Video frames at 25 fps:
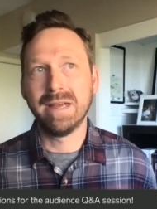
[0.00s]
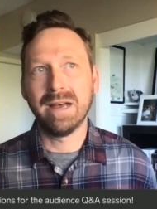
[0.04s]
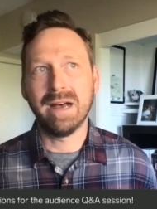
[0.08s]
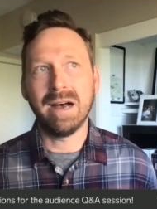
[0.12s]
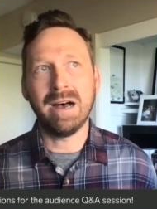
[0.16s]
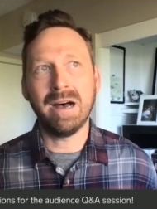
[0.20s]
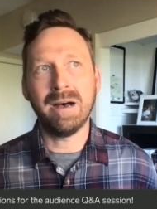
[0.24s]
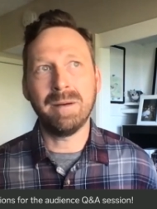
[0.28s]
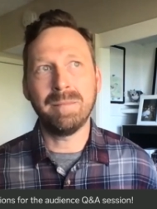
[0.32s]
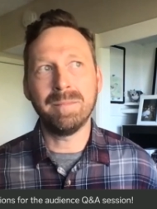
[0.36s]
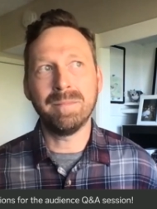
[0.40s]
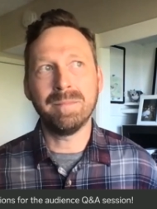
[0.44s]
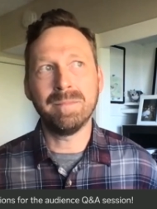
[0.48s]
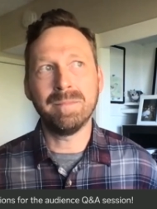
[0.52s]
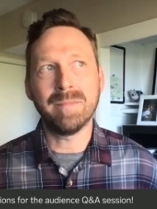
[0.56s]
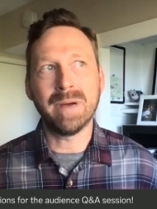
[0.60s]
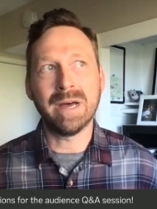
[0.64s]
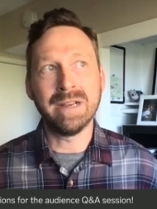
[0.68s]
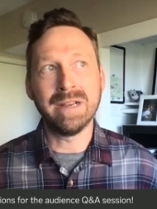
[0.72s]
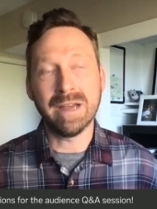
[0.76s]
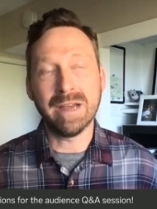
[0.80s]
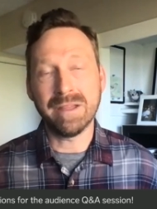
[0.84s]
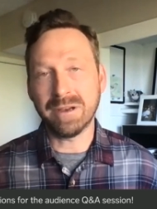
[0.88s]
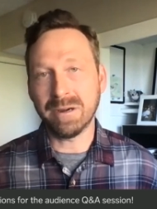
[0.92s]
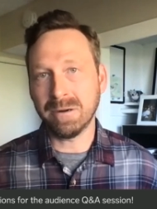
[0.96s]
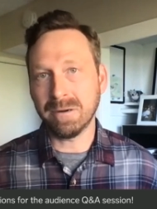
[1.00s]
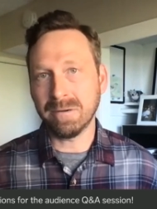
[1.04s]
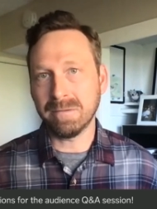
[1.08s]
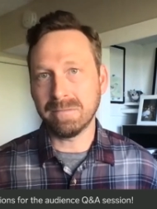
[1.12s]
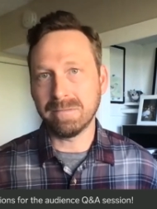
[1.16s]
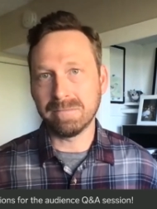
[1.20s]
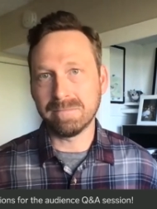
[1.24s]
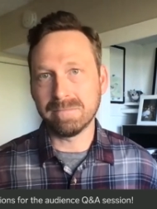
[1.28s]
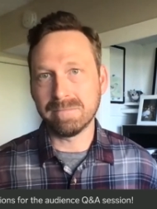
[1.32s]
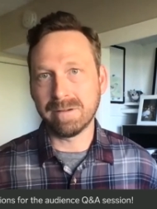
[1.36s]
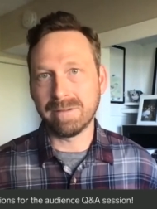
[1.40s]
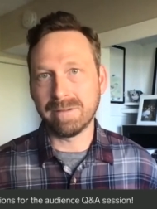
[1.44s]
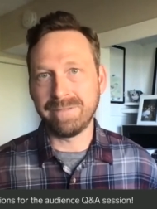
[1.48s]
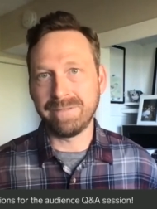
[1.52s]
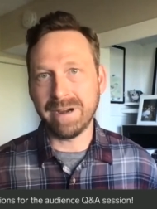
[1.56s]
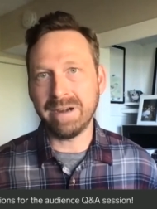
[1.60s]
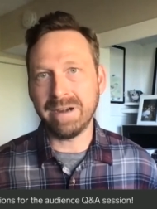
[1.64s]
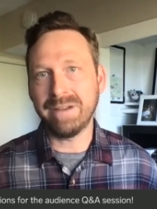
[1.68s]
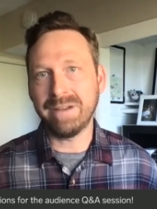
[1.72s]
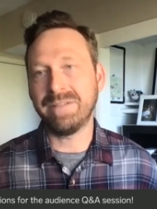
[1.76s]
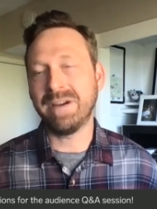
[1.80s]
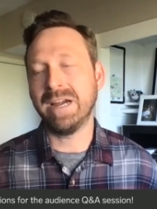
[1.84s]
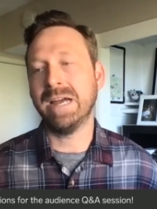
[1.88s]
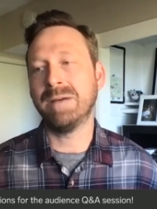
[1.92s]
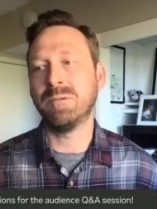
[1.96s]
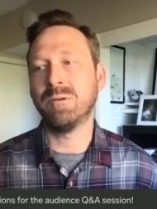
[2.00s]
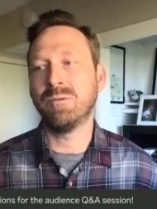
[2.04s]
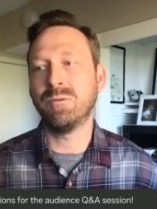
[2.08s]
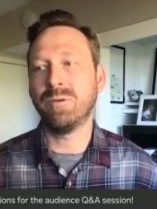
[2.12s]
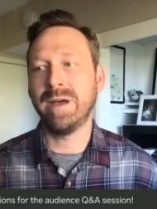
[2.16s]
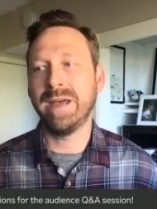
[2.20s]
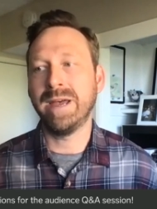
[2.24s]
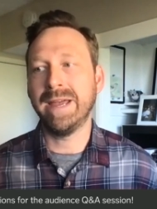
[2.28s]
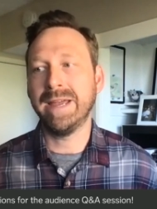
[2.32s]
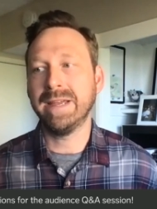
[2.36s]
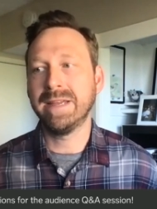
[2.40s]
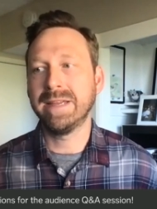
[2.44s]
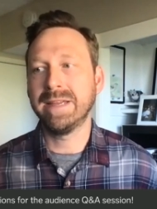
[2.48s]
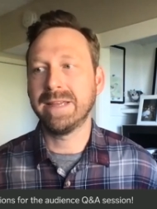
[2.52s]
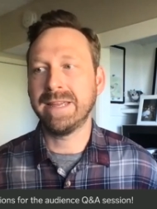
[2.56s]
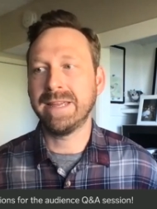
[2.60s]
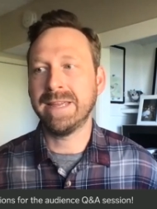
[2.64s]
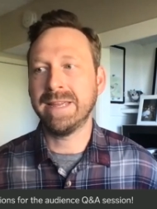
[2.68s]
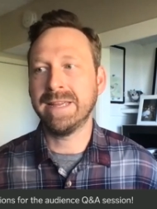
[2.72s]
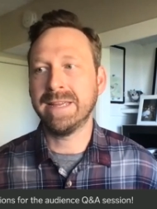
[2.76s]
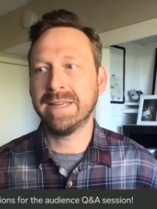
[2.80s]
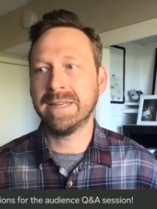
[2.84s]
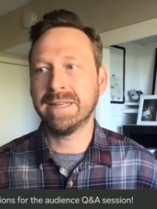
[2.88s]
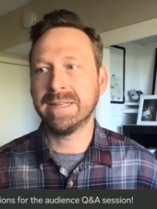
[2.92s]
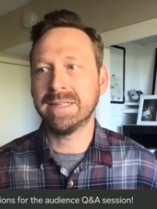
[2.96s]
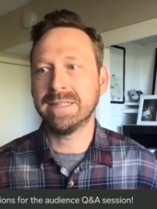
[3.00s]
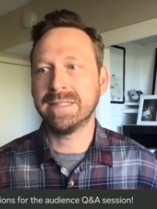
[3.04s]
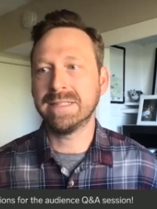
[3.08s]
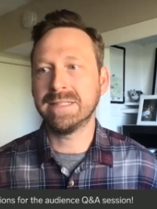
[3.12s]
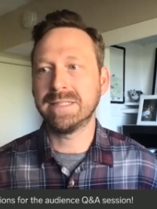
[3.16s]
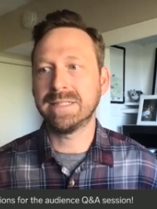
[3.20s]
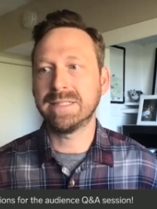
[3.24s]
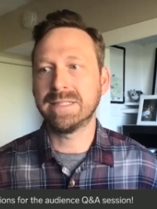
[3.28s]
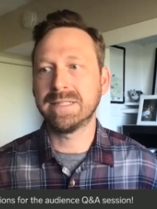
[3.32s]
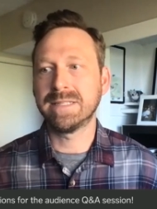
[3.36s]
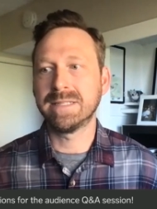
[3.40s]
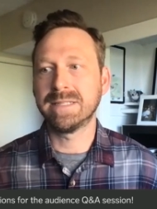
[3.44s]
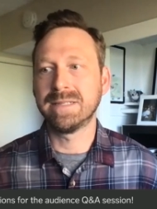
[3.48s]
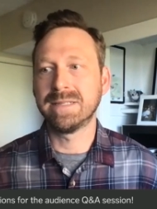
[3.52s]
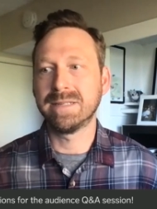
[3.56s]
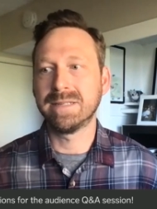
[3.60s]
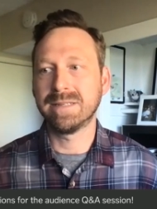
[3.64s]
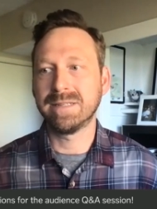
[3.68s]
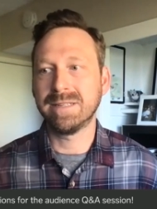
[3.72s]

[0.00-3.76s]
Another very viable way is,